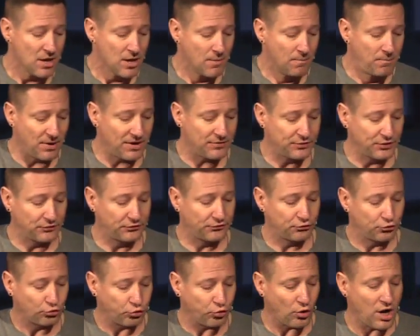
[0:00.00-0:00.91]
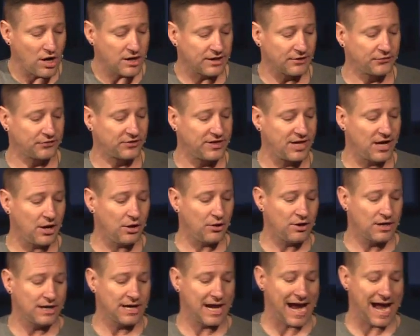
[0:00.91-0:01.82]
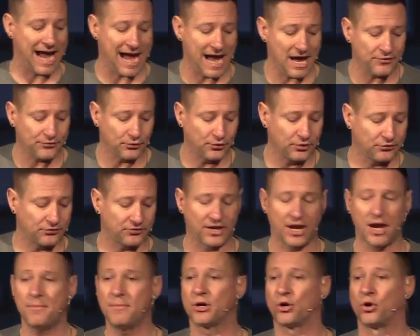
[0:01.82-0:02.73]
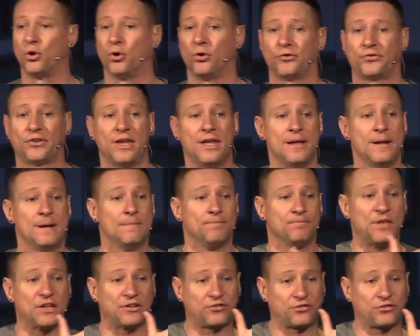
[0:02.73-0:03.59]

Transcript: but this truck is carrying hazardous chemicals that